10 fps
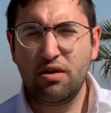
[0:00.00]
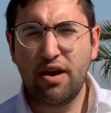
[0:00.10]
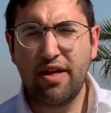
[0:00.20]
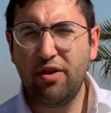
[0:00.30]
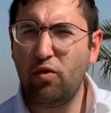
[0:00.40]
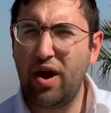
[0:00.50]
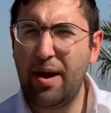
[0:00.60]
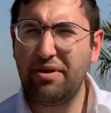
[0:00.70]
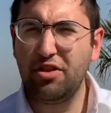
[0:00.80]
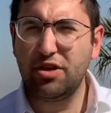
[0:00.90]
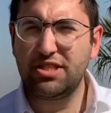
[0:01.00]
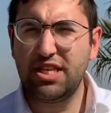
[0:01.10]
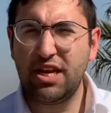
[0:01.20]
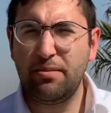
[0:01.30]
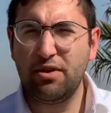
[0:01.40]
the rabbi looks at
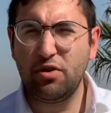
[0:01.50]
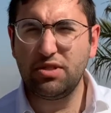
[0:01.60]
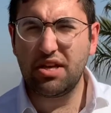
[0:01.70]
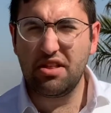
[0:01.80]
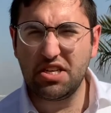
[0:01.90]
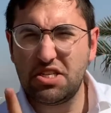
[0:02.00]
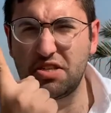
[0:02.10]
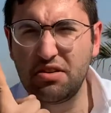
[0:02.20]
him and it goes like this.